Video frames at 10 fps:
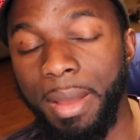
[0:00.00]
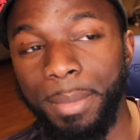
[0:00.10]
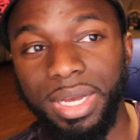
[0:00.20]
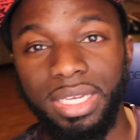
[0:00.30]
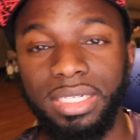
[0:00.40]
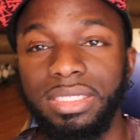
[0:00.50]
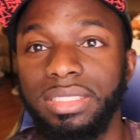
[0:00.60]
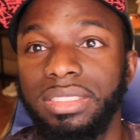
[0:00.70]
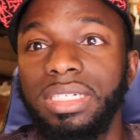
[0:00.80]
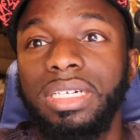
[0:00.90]
But
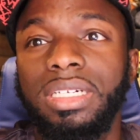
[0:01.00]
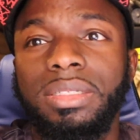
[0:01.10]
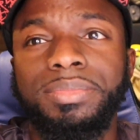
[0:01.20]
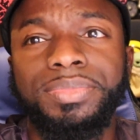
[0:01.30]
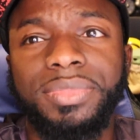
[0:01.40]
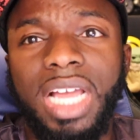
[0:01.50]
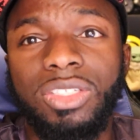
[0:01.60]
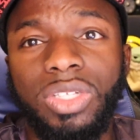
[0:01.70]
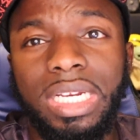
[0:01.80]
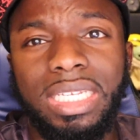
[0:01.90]
I
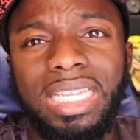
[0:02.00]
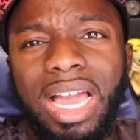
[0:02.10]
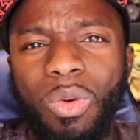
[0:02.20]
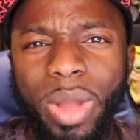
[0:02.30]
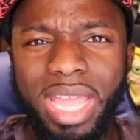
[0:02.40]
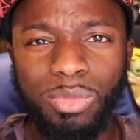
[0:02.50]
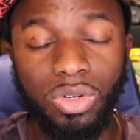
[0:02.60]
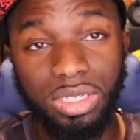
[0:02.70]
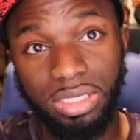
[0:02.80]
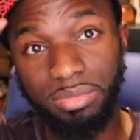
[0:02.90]
was trying to get like way
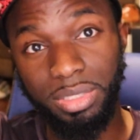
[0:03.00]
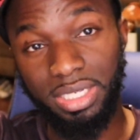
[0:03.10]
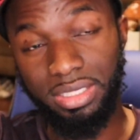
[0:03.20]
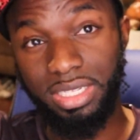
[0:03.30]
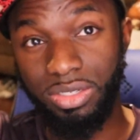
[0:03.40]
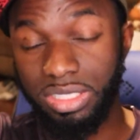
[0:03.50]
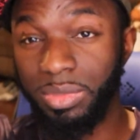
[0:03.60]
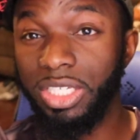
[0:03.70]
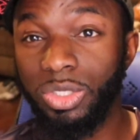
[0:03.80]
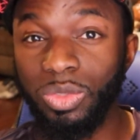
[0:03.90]
more, but there was some
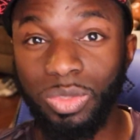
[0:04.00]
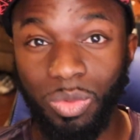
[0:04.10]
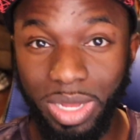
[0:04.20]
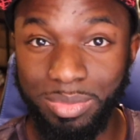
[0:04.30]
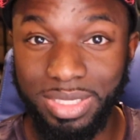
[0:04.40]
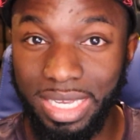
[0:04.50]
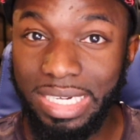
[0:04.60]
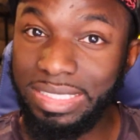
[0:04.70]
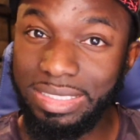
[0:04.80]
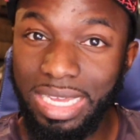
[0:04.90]
issues with the
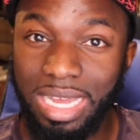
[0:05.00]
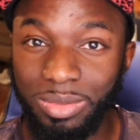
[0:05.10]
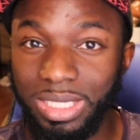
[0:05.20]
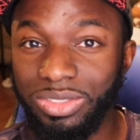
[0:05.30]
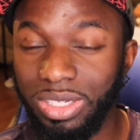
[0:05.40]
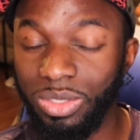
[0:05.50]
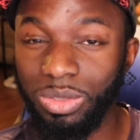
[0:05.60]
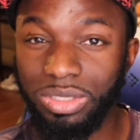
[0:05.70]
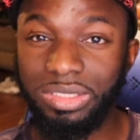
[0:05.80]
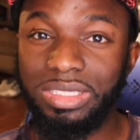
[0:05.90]
website at the time when I was trying to
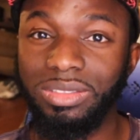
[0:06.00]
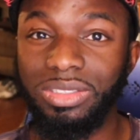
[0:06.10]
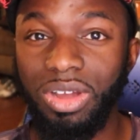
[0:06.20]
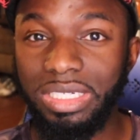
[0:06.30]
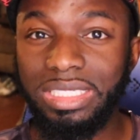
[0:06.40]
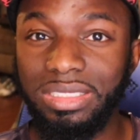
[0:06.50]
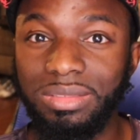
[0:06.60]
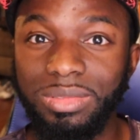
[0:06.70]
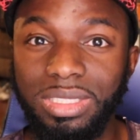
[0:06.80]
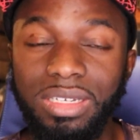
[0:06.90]
order. It was hard to get
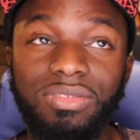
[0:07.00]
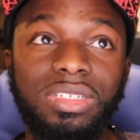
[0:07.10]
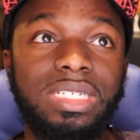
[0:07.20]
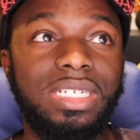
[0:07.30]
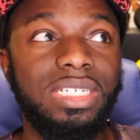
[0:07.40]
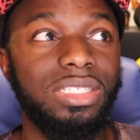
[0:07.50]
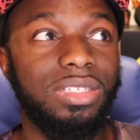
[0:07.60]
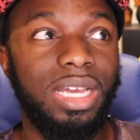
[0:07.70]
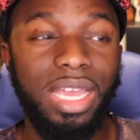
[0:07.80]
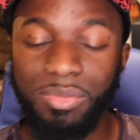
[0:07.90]
some stuff, so
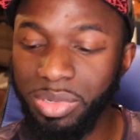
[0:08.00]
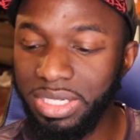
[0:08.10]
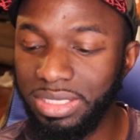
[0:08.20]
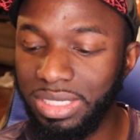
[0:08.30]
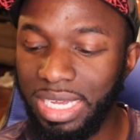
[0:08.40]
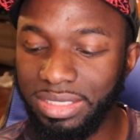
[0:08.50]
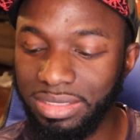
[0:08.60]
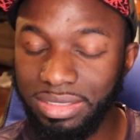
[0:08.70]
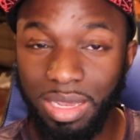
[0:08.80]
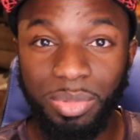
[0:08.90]
I put in like
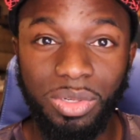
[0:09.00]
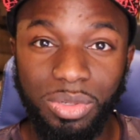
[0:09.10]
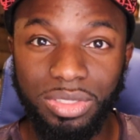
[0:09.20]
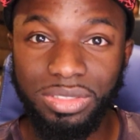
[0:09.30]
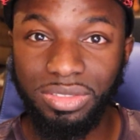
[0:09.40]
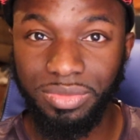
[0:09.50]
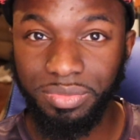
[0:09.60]
separate orders.